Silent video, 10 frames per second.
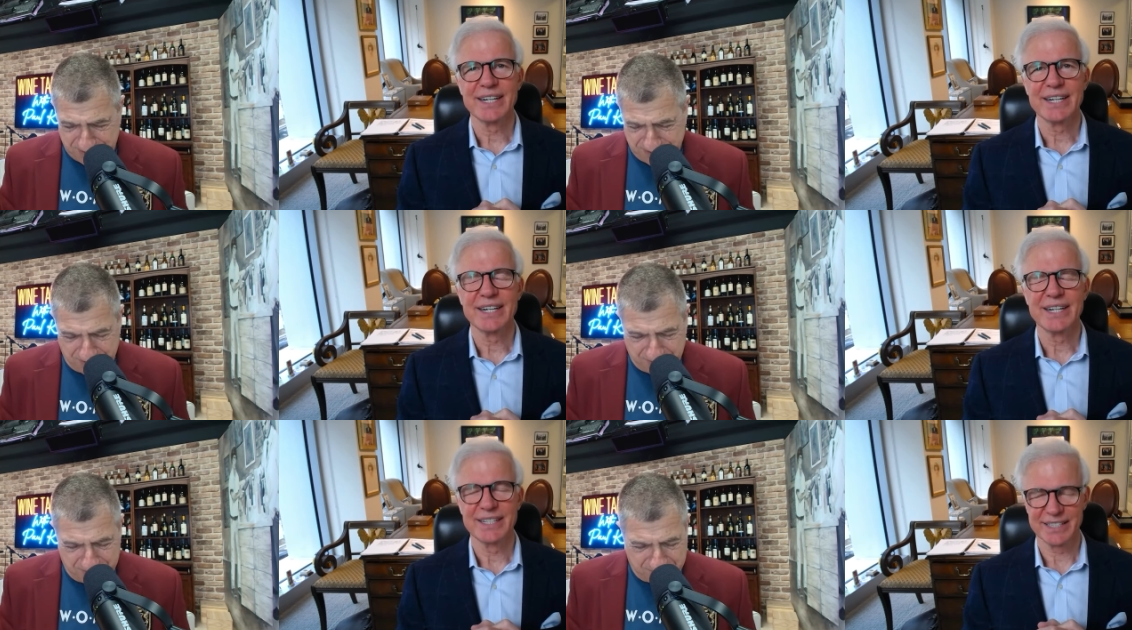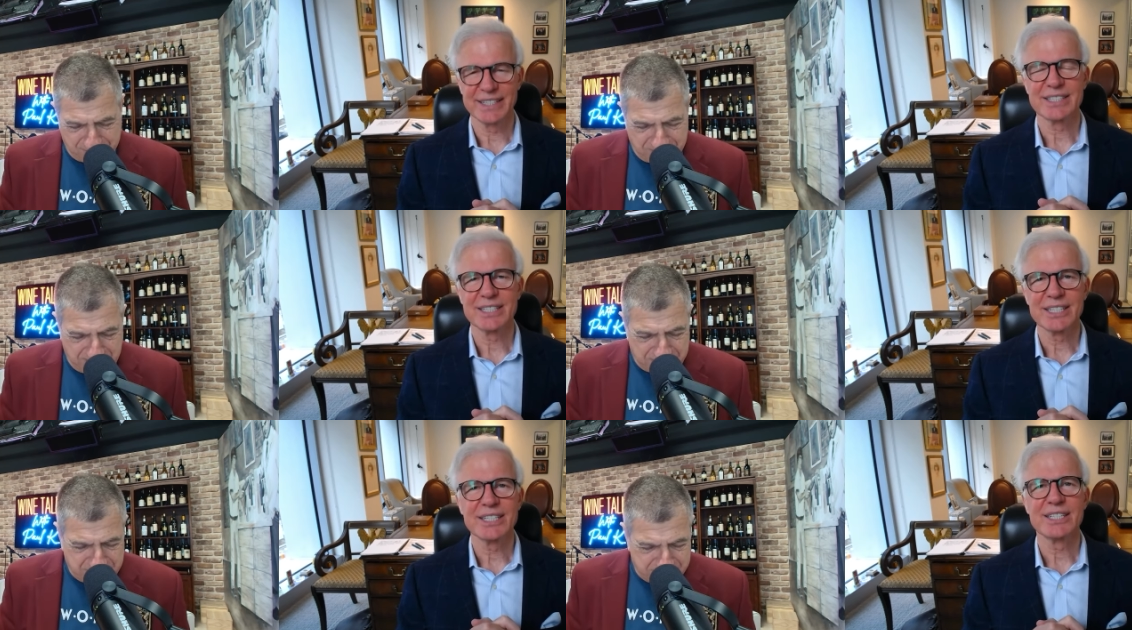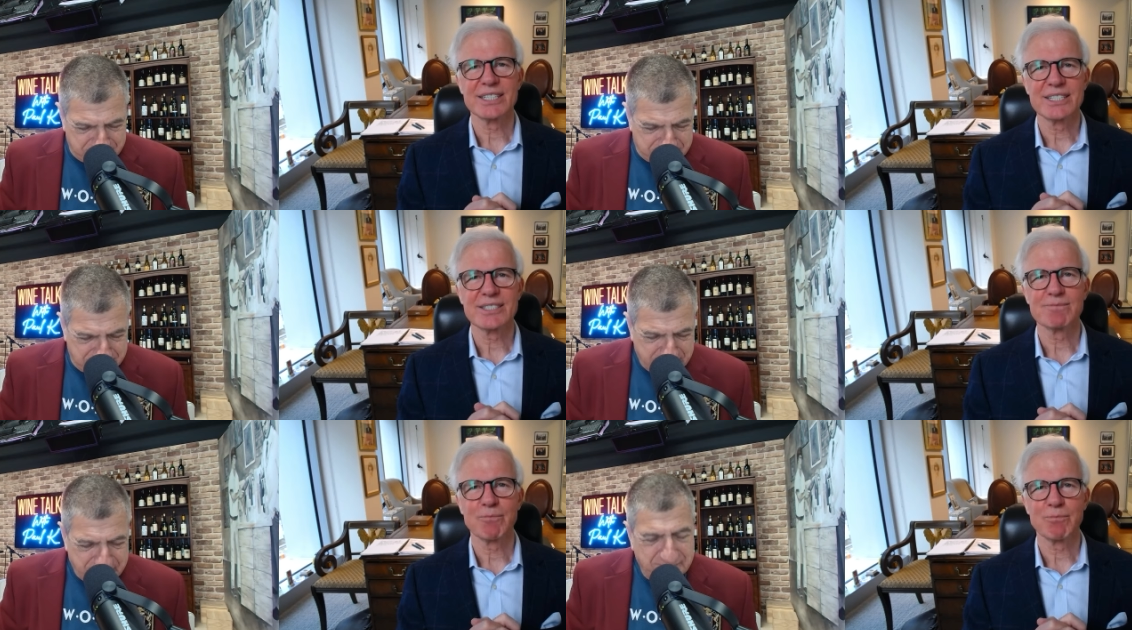Speaker 1: you know for listeners a
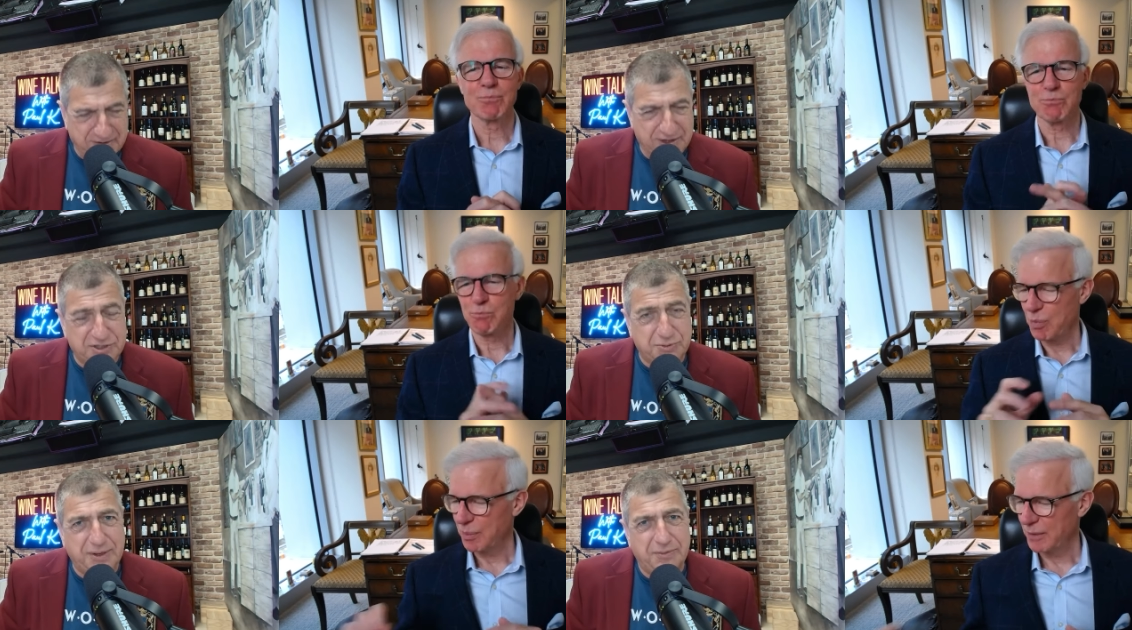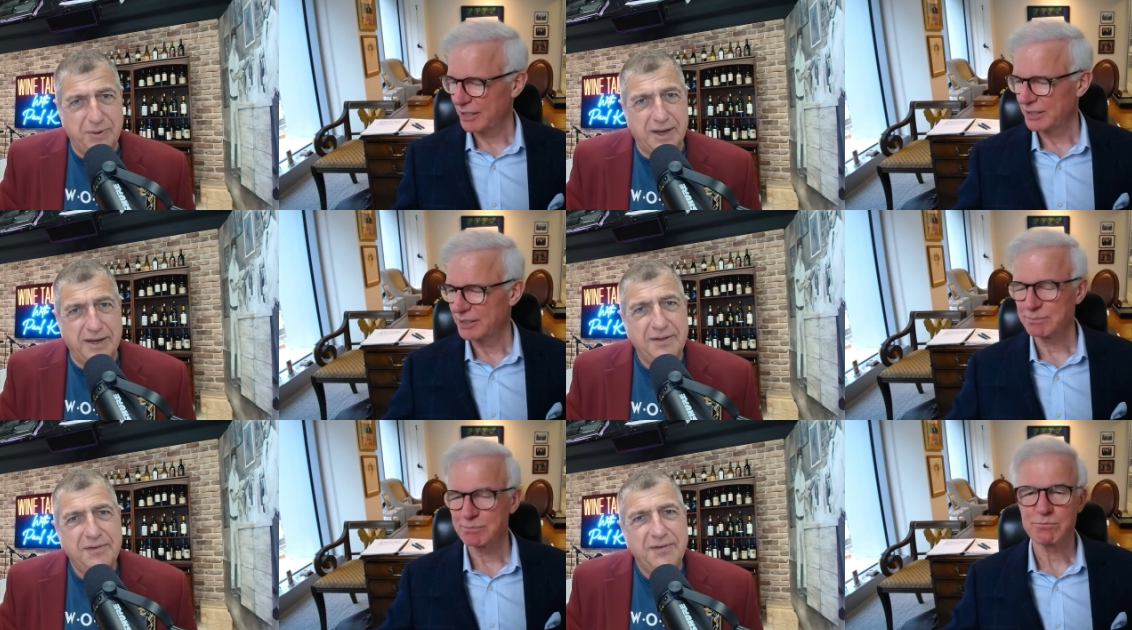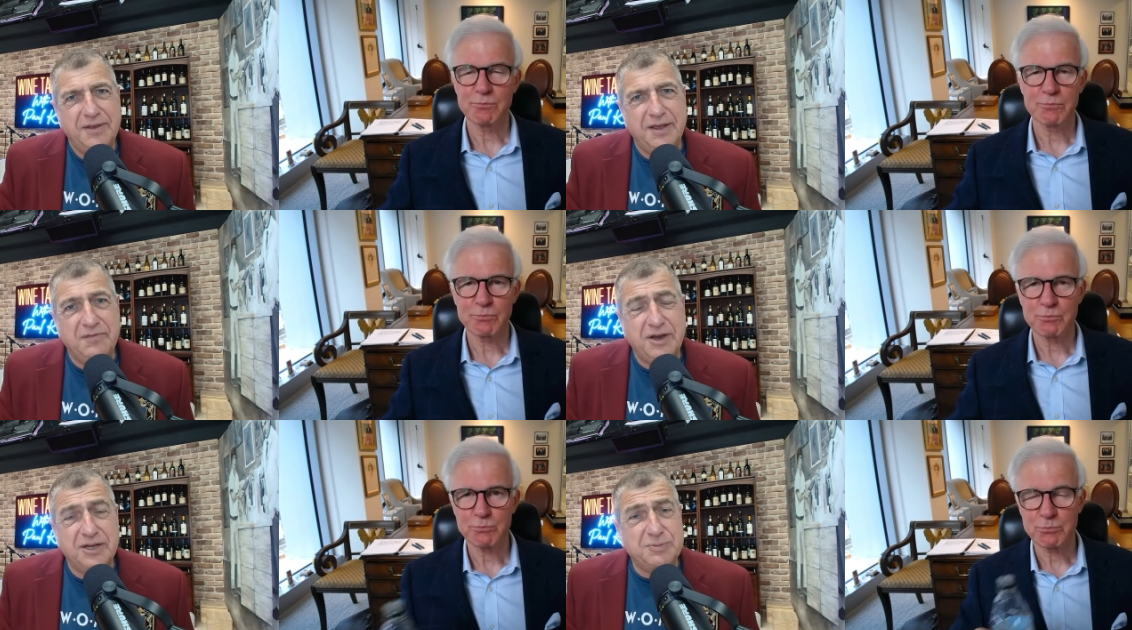very sweet wine and
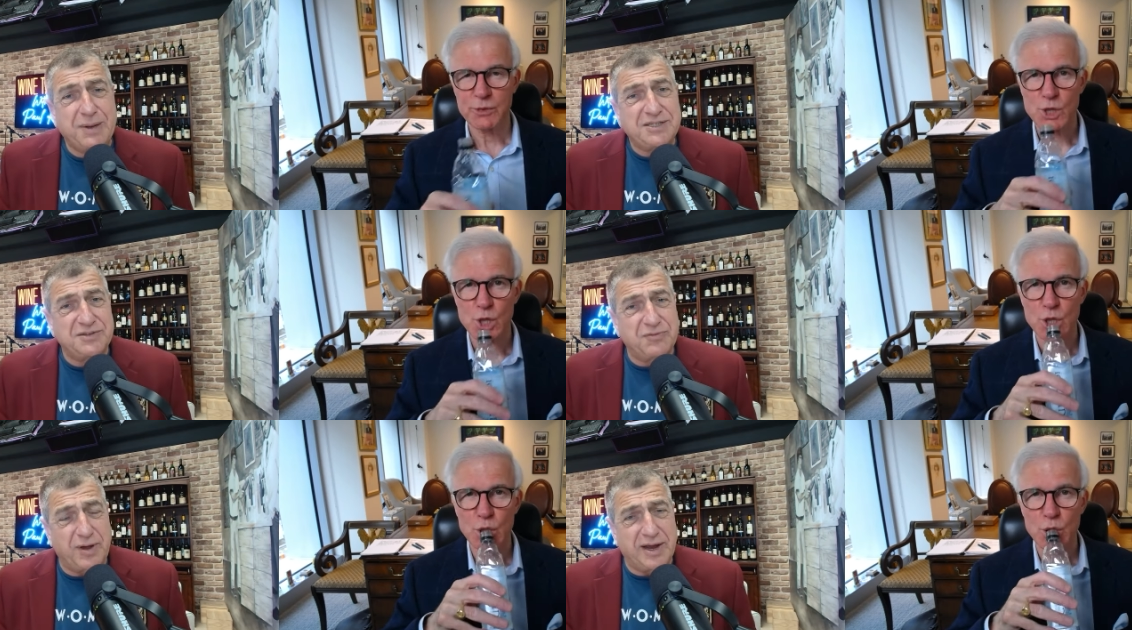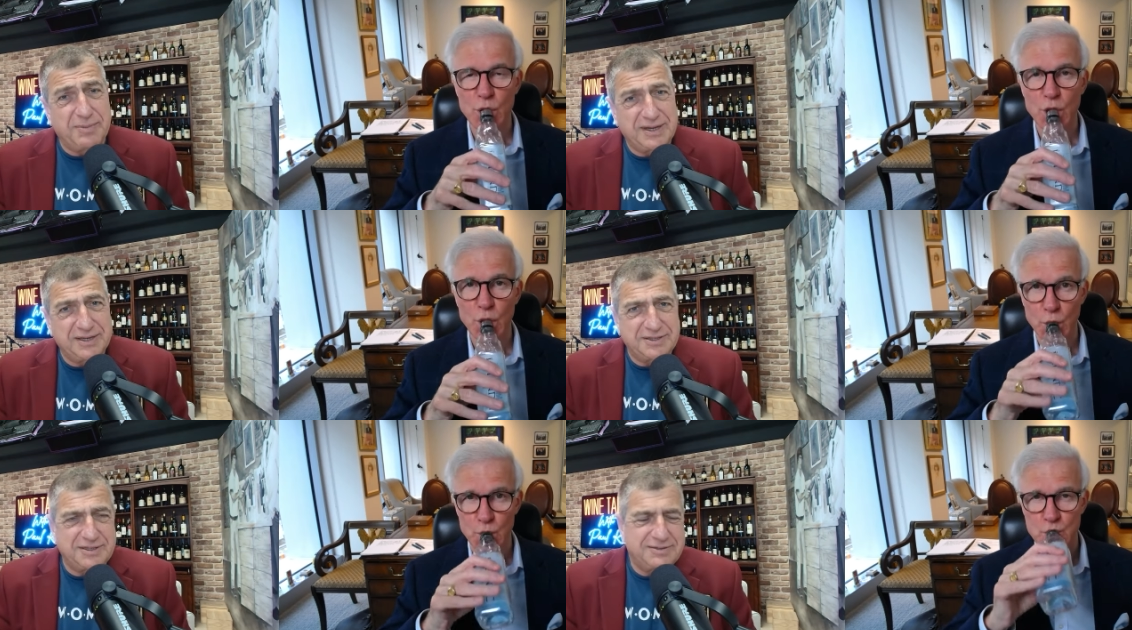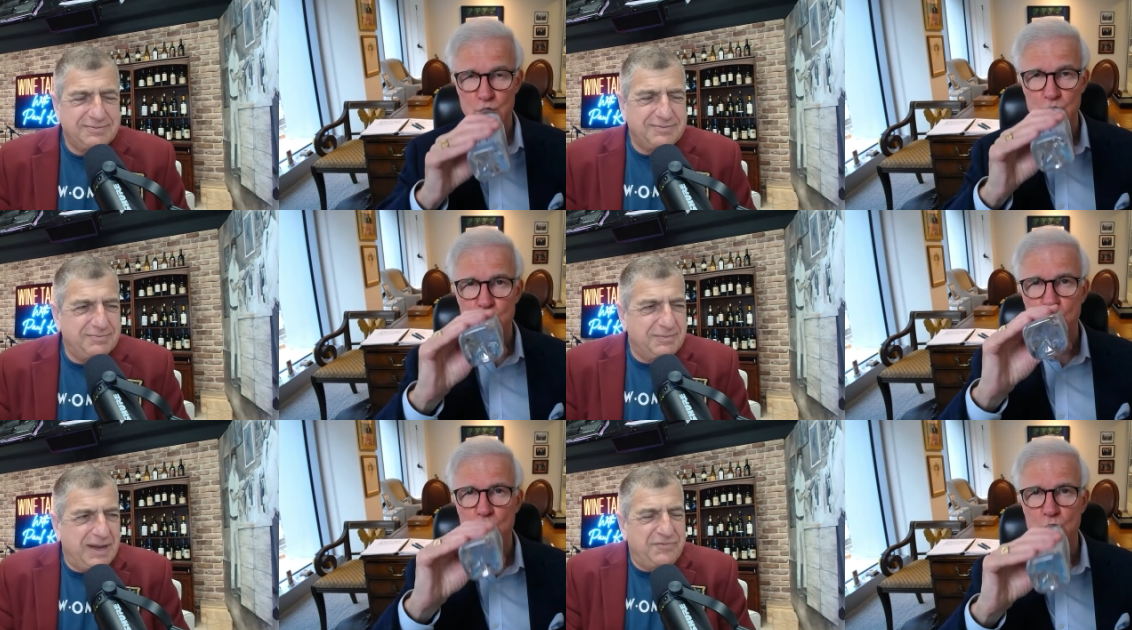very expensive wine because it
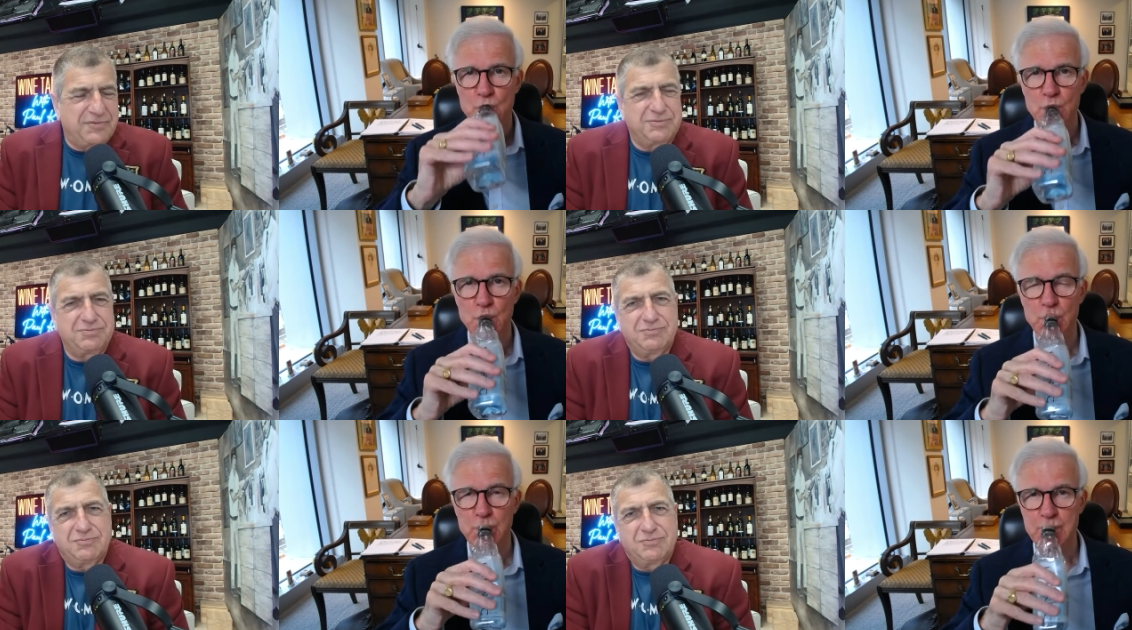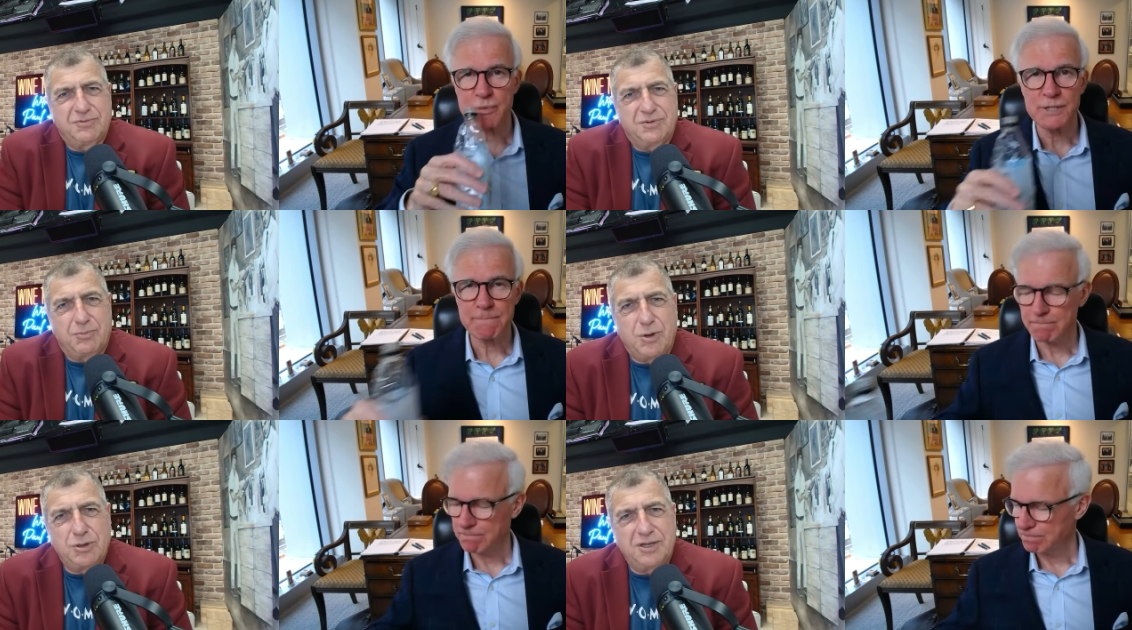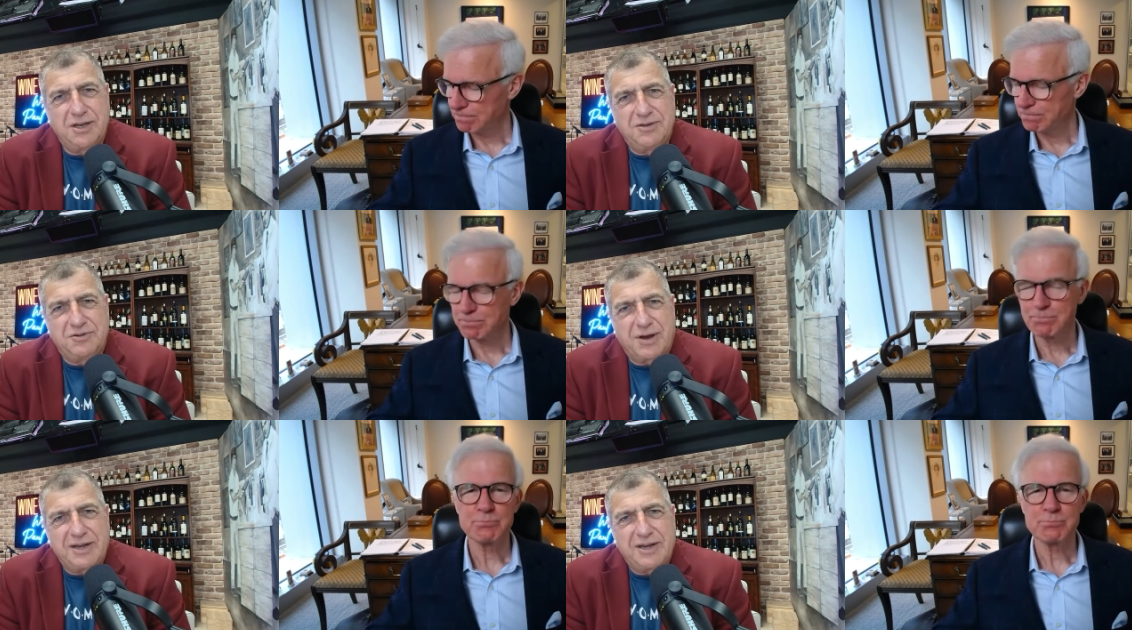made from you know molded and dried